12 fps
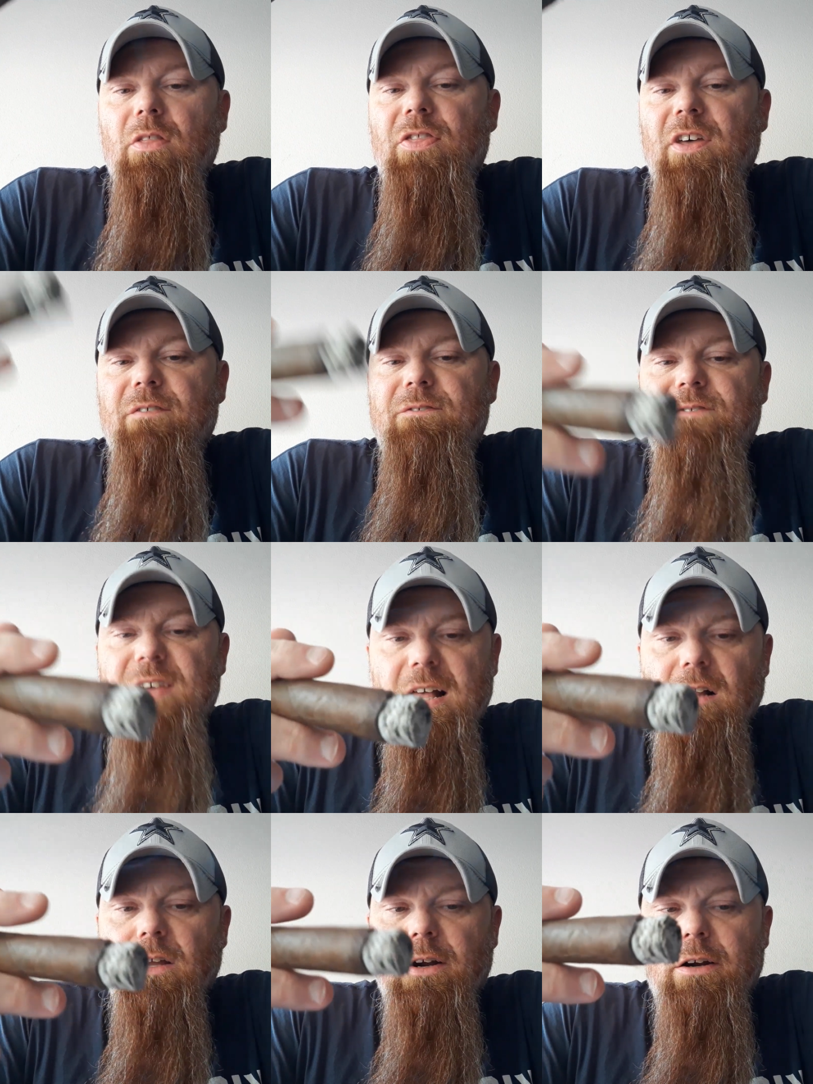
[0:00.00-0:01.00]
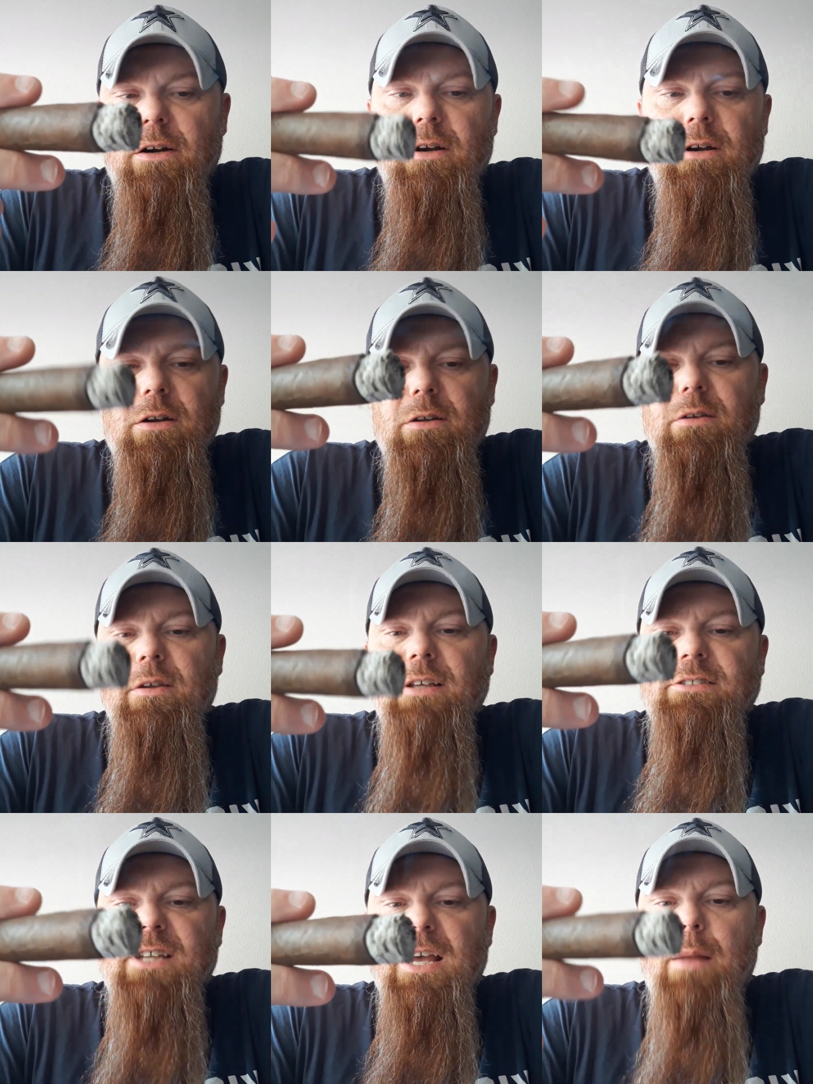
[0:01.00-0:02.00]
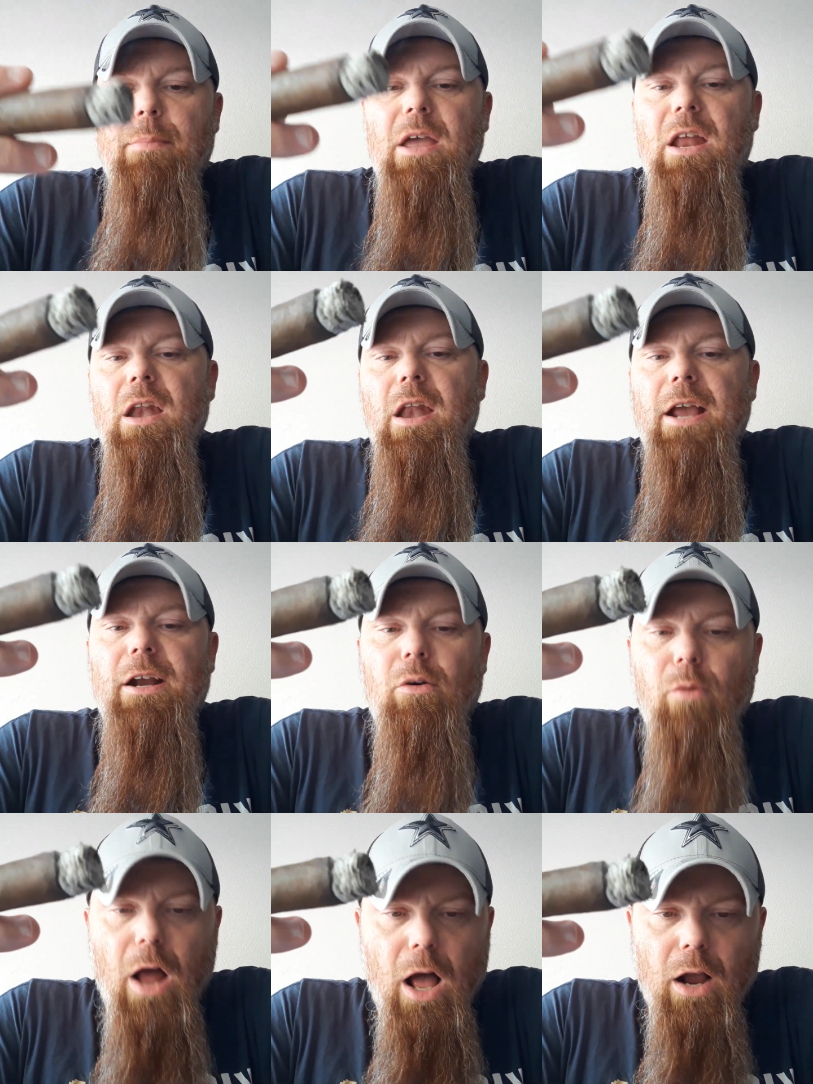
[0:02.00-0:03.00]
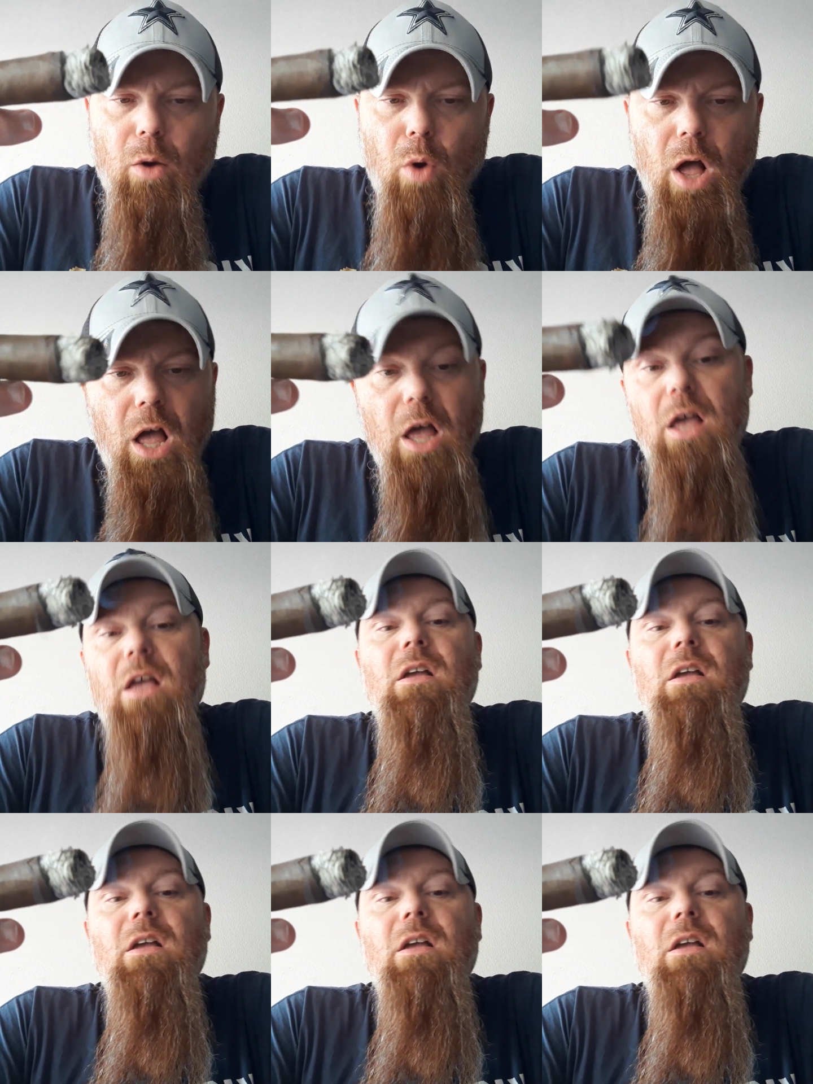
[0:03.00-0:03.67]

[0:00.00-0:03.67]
The filler is going to be Nicaragua.